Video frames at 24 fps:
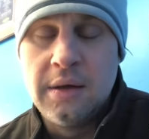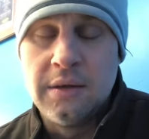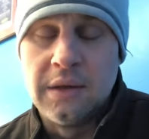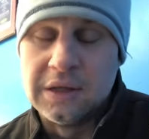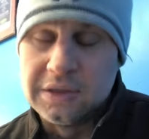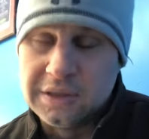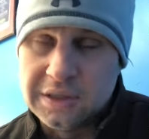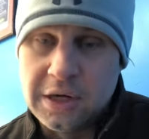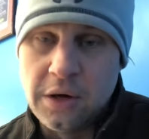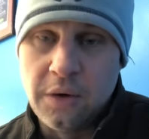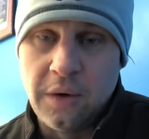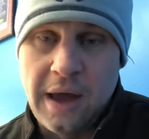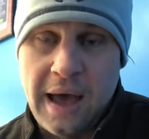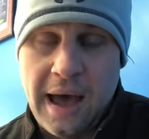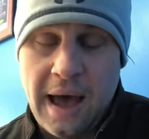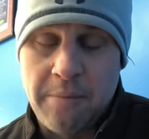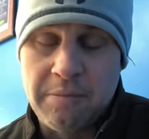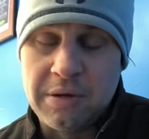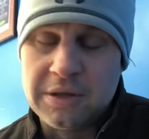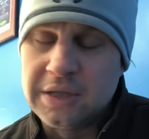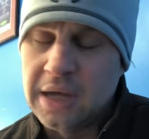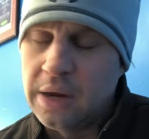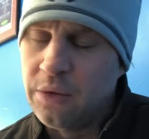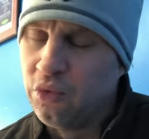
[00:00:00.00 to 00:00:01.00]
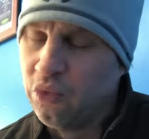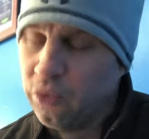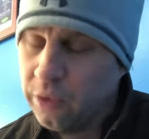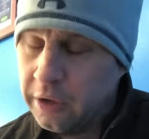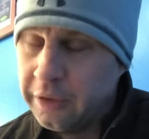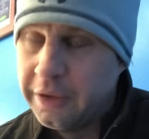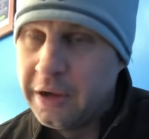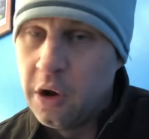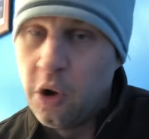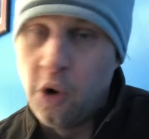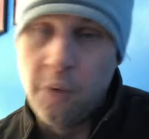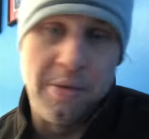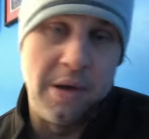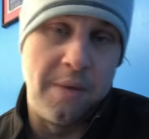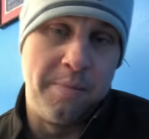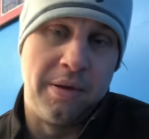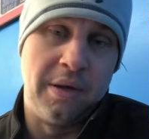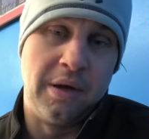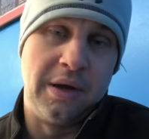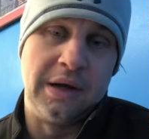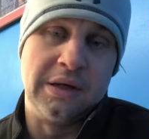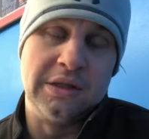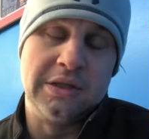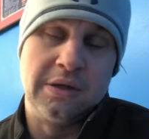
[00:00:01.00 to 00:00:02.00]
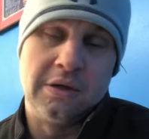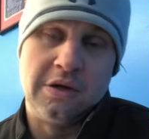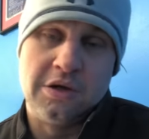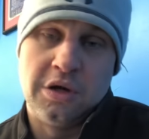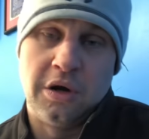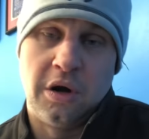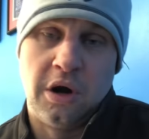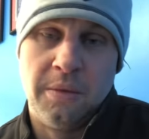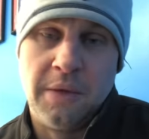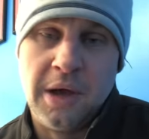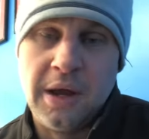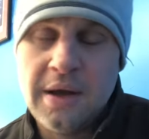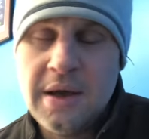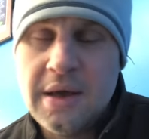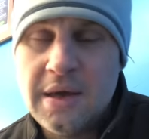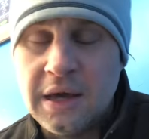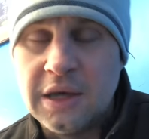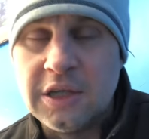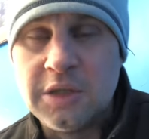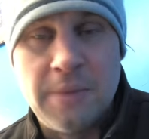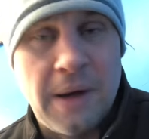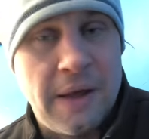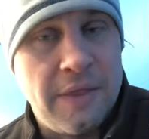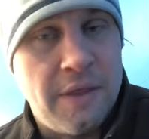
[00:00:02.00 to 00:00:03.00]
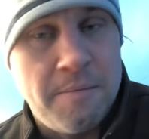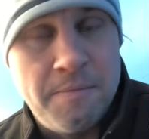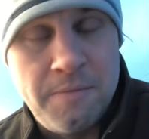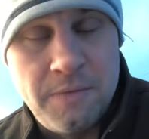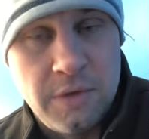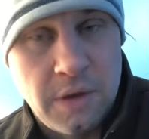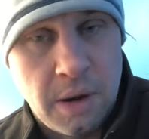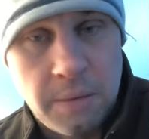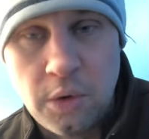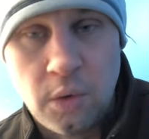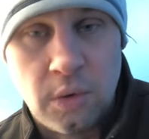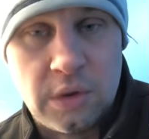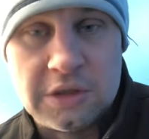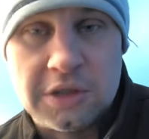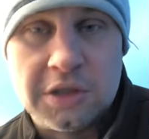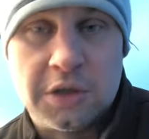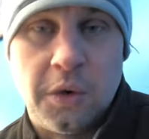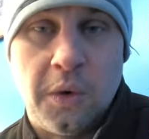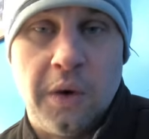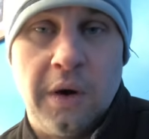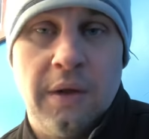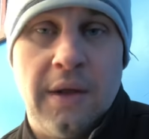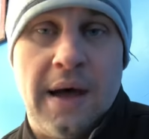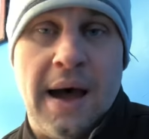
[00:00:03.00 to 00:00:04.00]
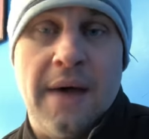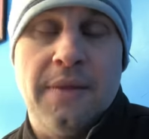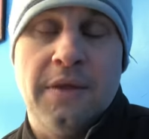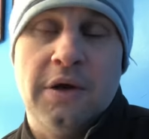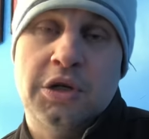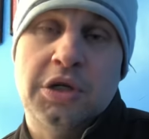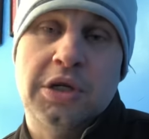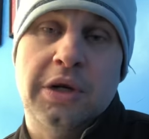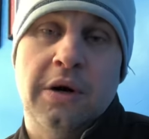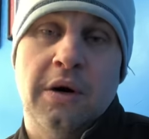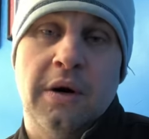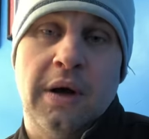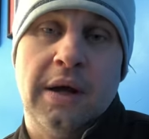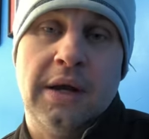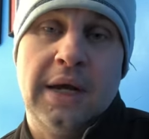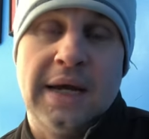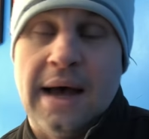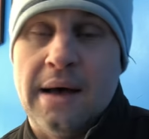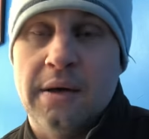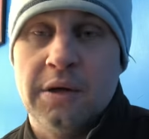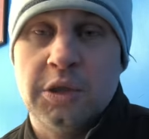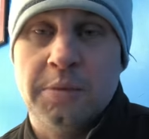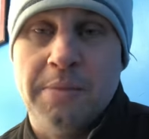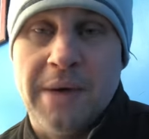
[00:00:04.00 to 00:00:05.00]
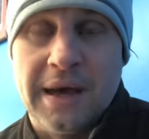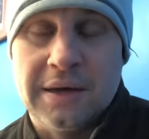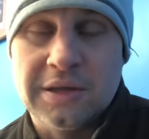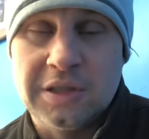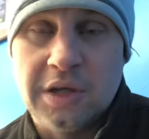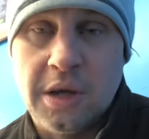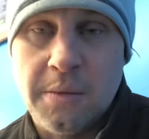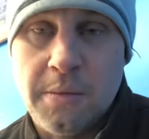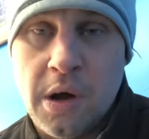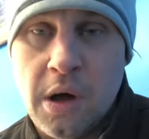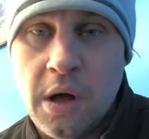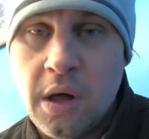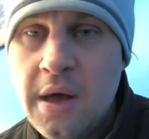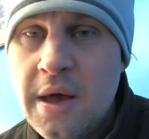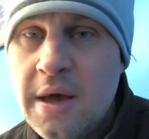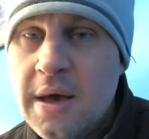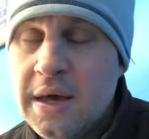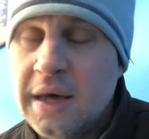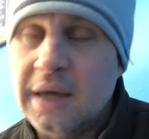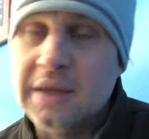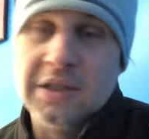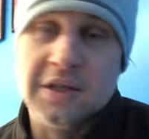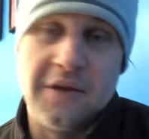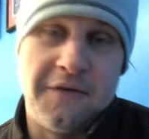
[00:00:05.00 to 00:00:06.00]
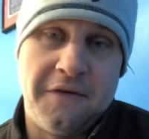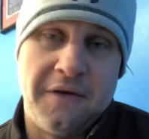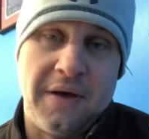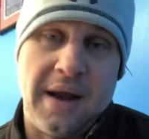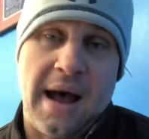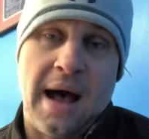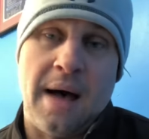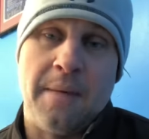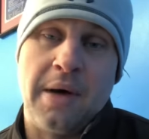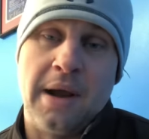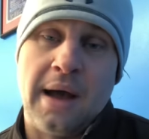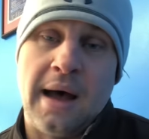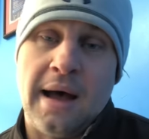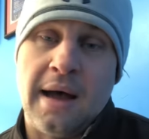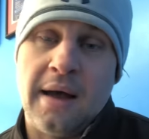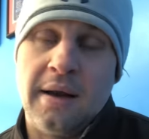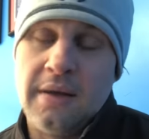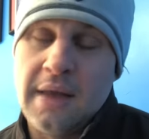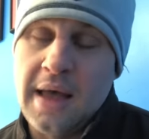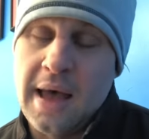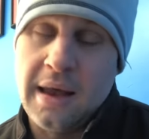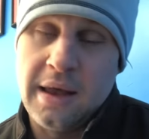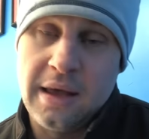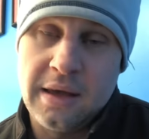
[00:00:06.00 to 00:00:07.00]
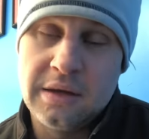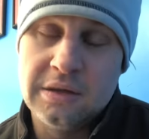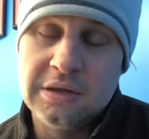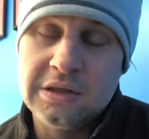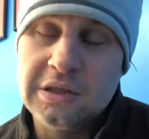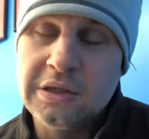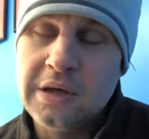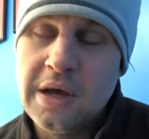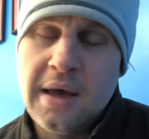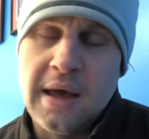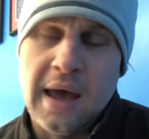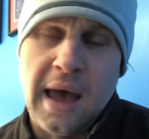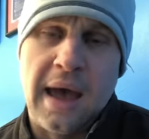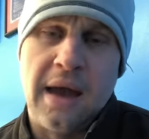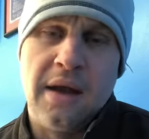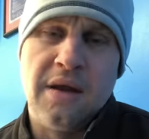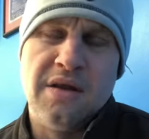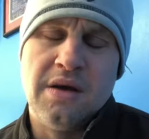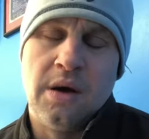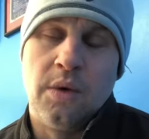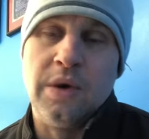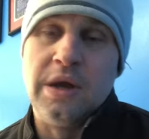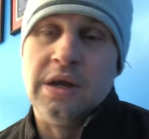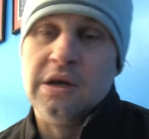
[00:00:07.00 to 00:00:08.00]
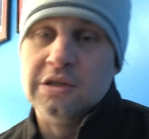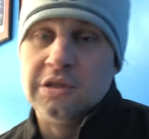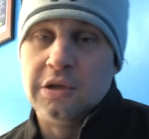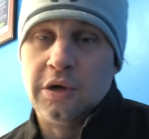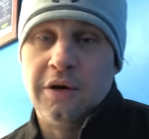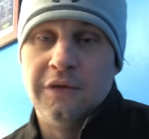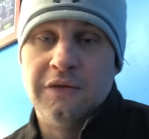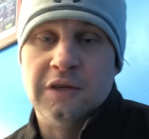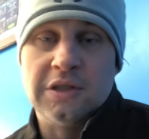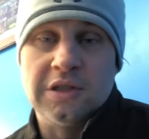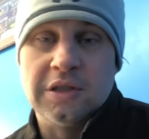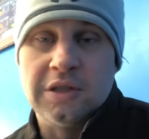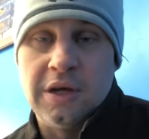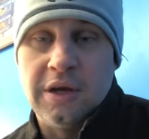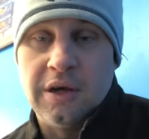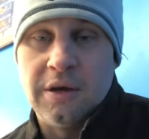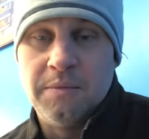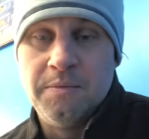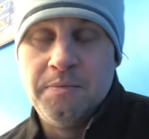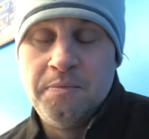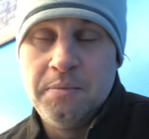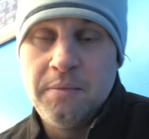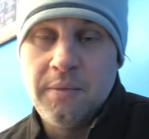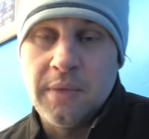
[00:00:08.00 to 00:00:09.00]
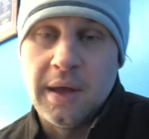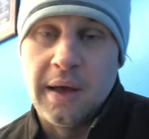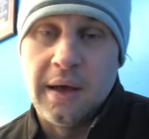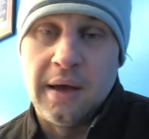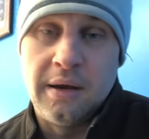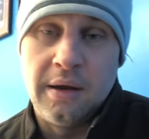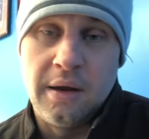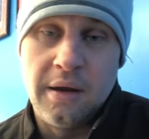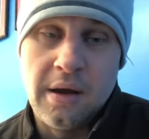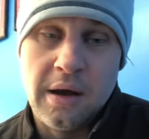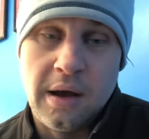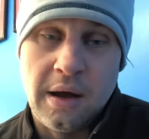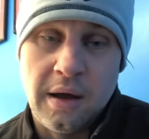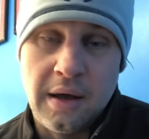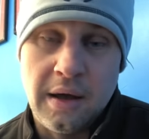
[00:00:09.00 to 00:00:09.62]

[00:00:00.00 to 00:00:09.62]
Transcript: Let's see what happens. I really hope he plays in the tournament. He's been the number one storyline this year in college basketball. He's the phenomenon that is, and we deserve to see him, and